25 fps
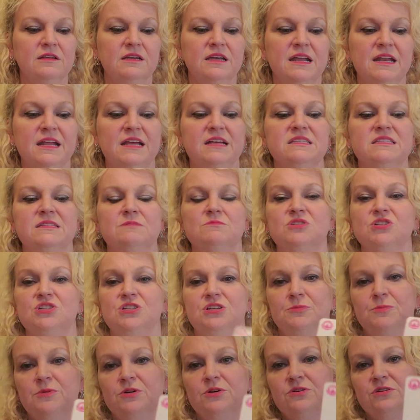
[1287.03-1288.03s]
Kind of has some
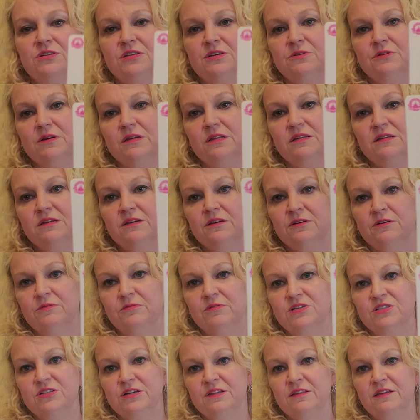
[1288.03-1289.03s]
shimmer to it too,
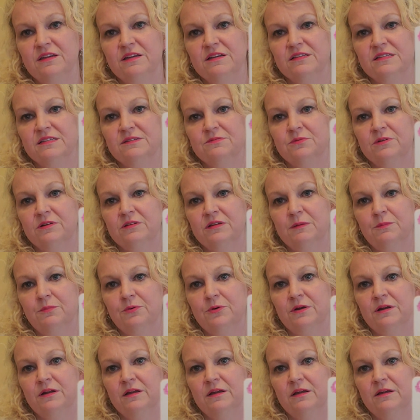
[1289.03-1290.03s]
which I think is really
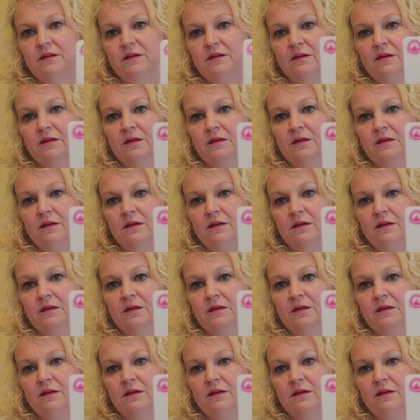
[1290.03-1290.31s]
pretty.